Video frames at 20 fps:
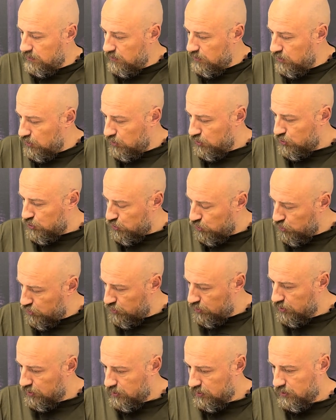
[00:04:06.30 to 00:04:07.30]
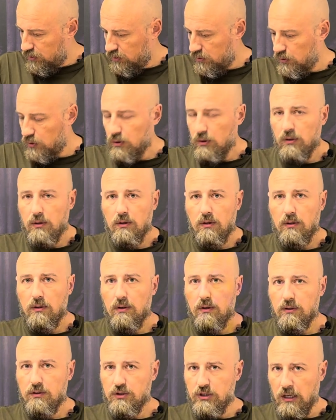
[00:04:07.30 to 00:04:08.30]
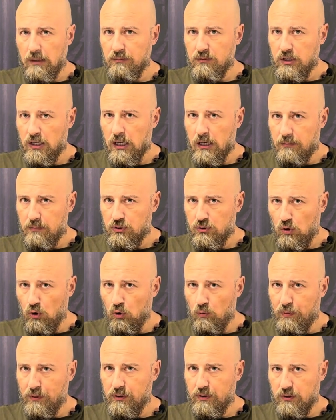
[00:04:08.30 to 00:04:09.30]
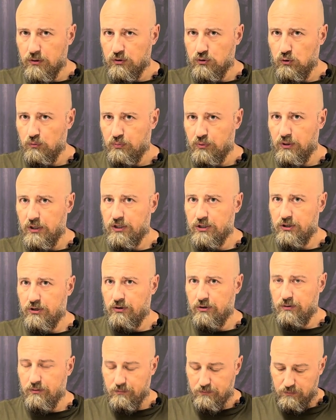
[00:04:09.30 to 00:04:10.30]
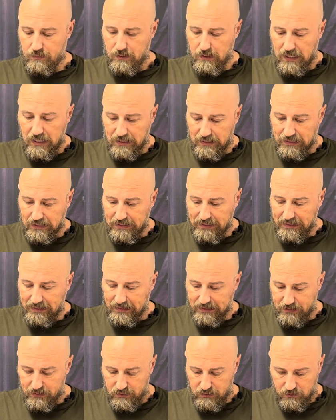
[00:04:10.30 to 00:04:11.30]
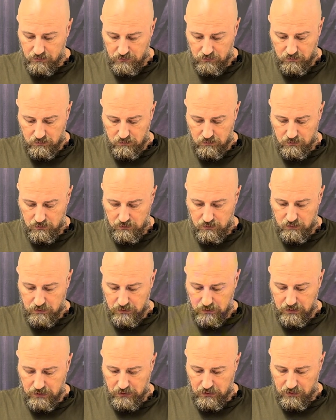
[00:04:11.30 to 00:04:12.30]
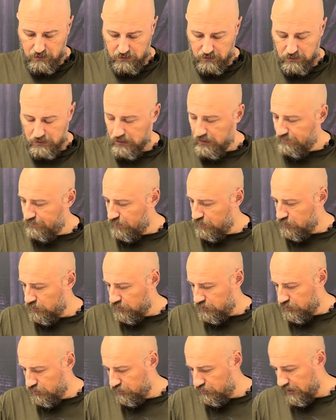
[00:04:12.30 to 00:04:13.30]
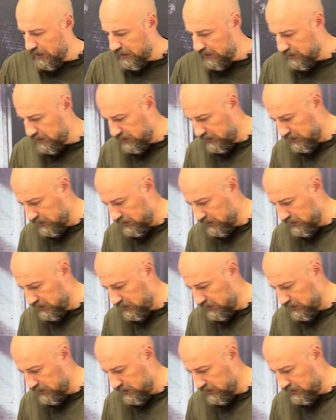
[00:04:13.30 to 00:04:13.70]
you should sometimes open your suppressor and clean it. If you don't do that,